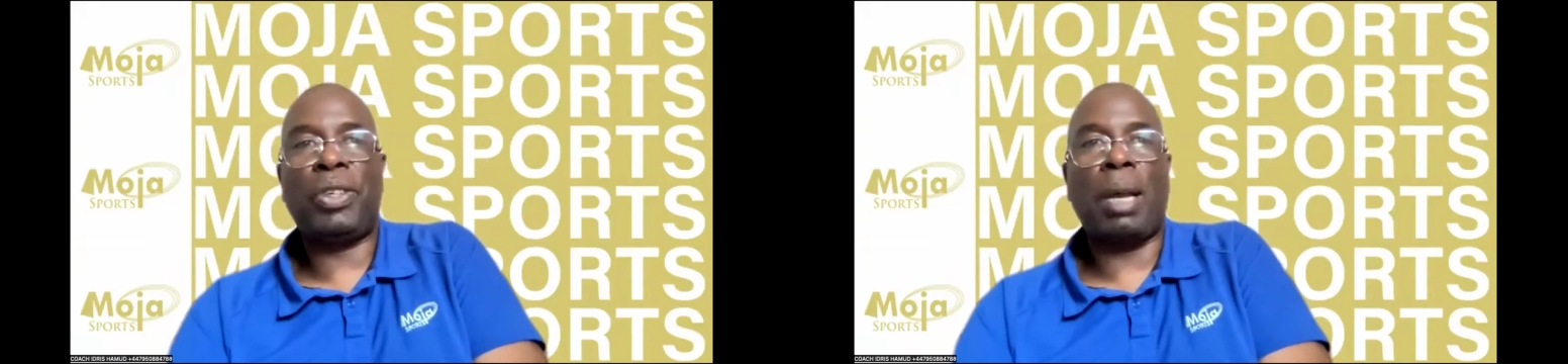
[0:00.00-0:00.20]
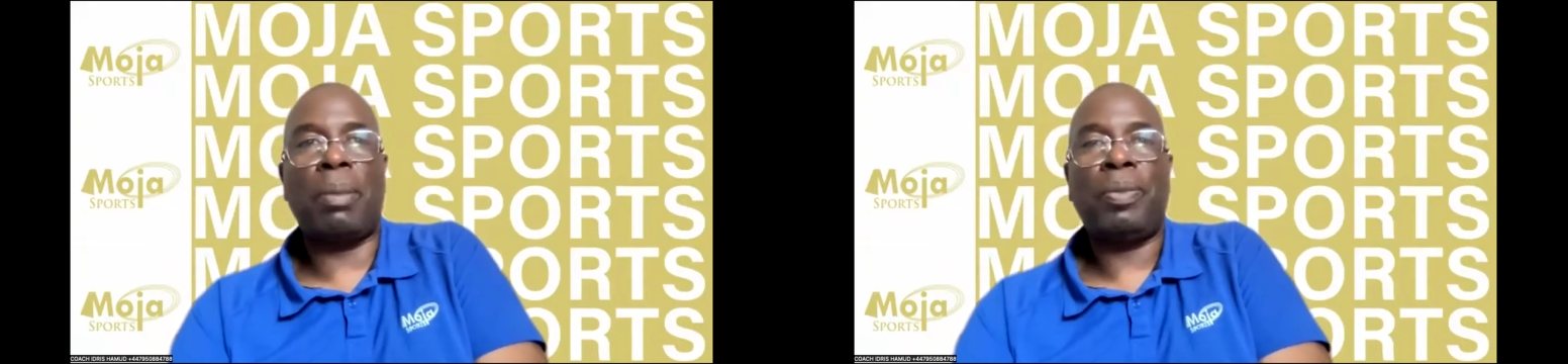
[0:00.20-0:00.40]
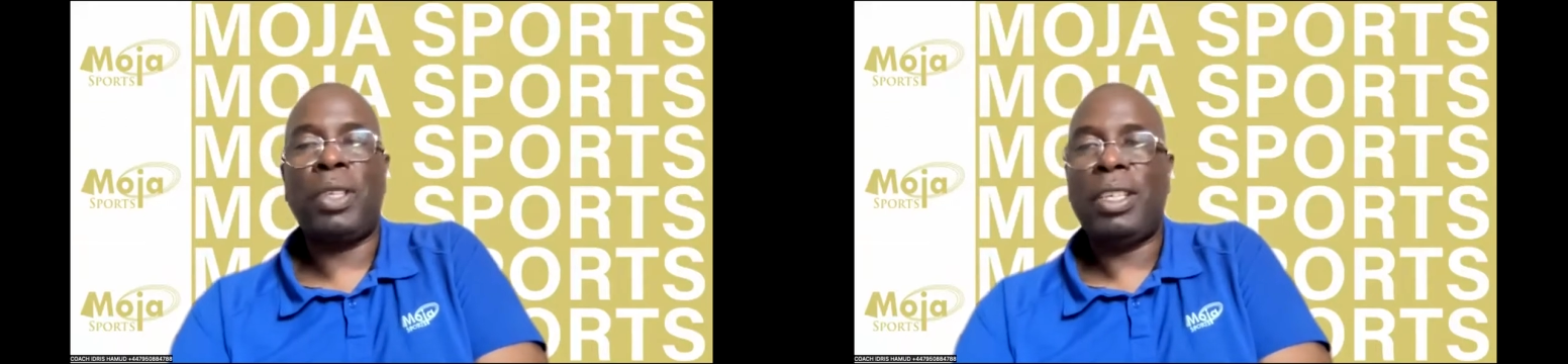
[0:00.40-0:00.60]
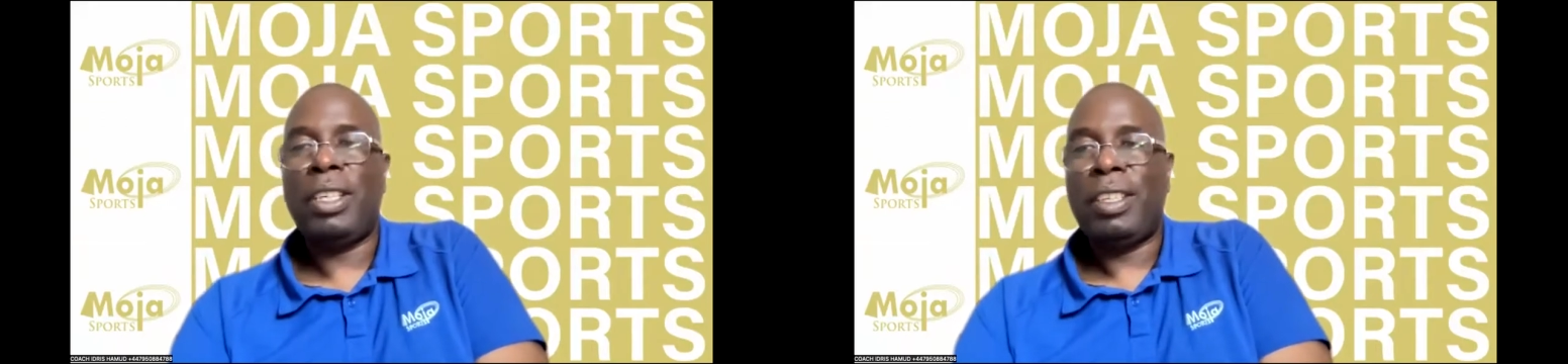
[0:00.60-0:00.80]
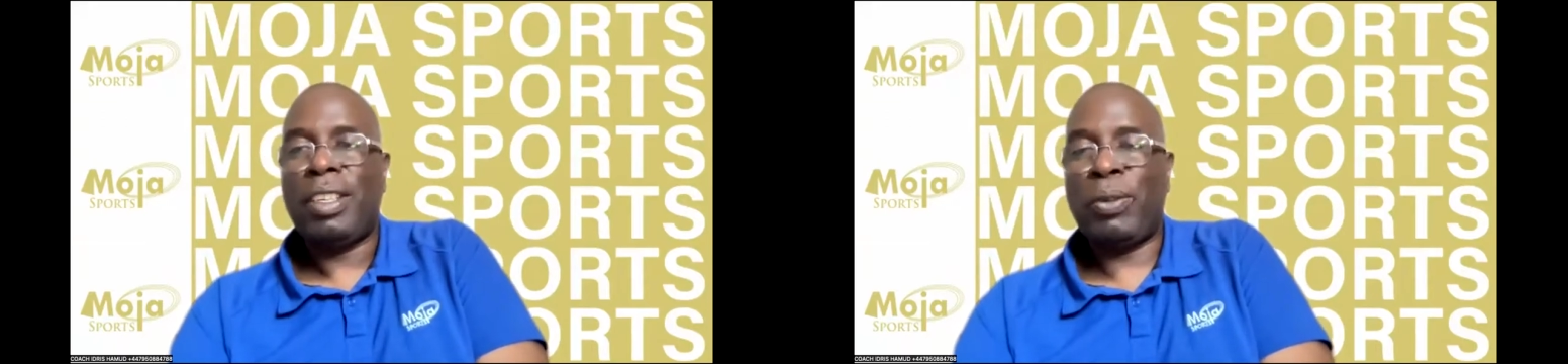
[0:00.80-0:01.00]
you
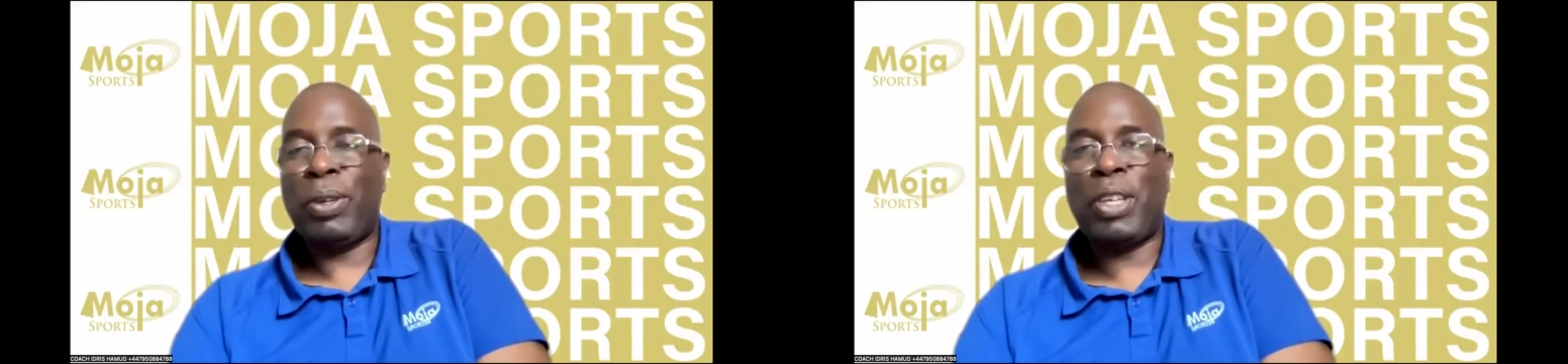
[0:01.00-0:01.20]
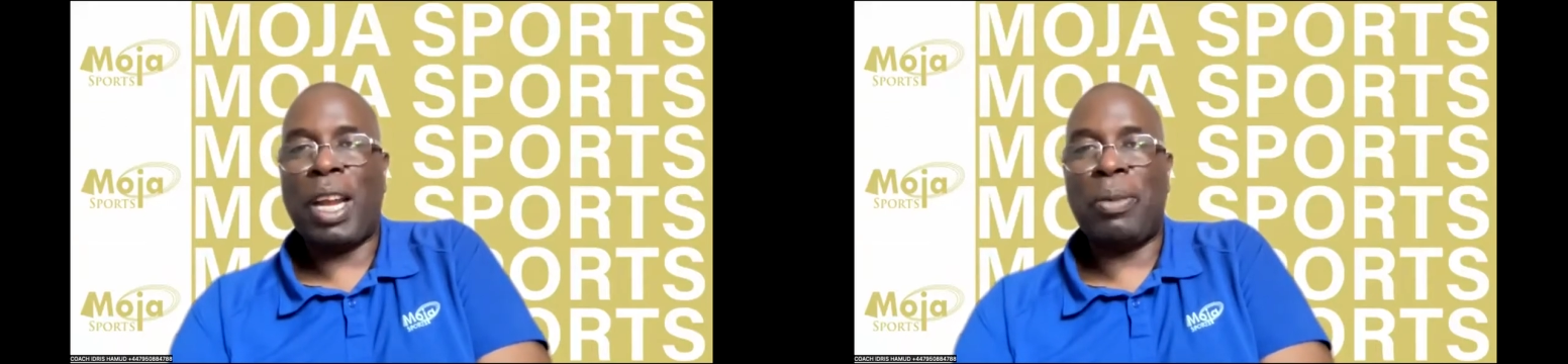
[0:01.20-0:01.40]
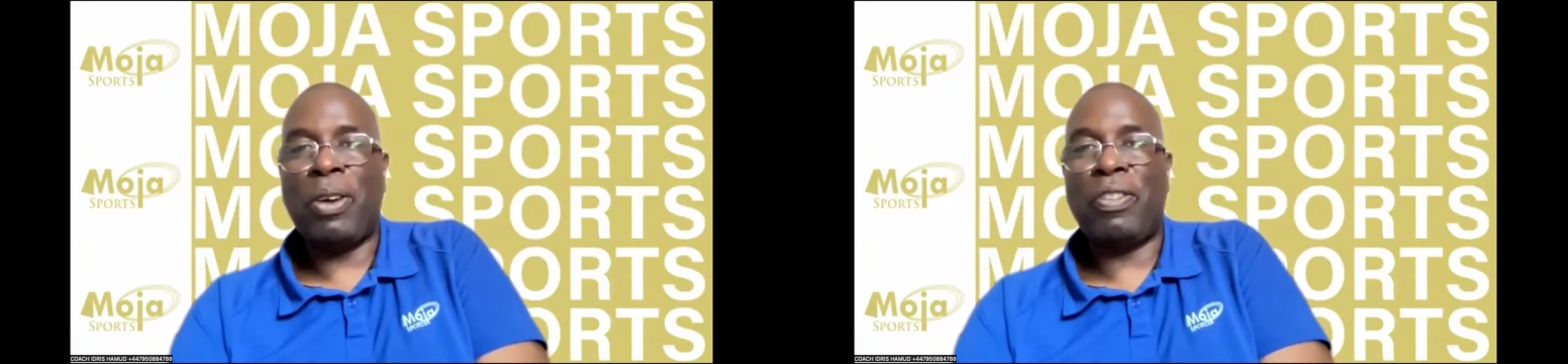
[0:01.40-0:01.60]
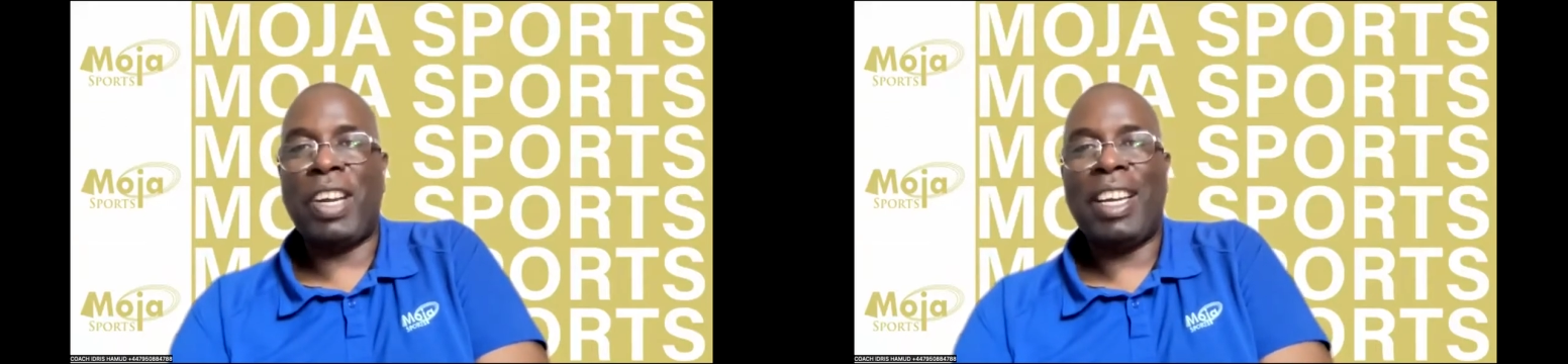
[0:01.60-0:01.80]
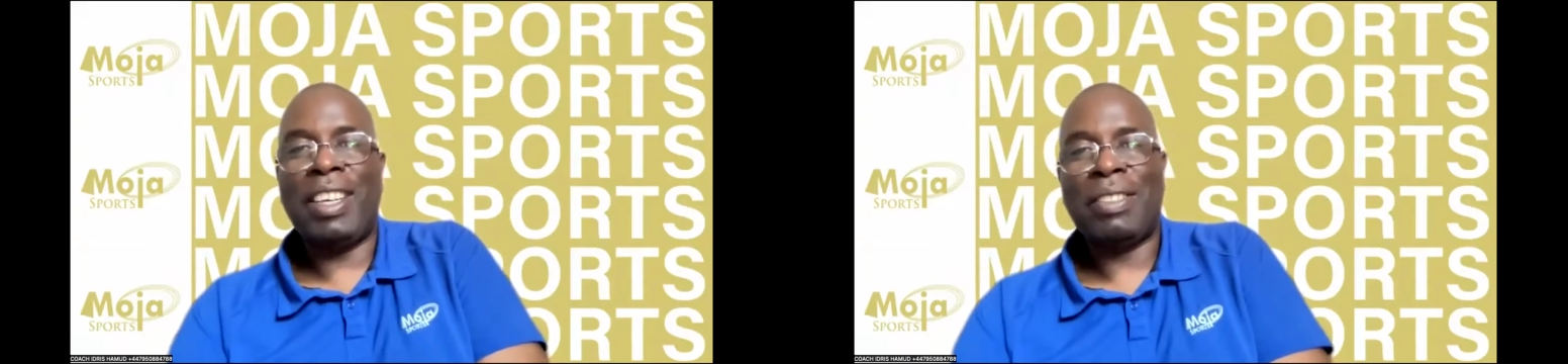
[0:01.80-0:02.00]
come over.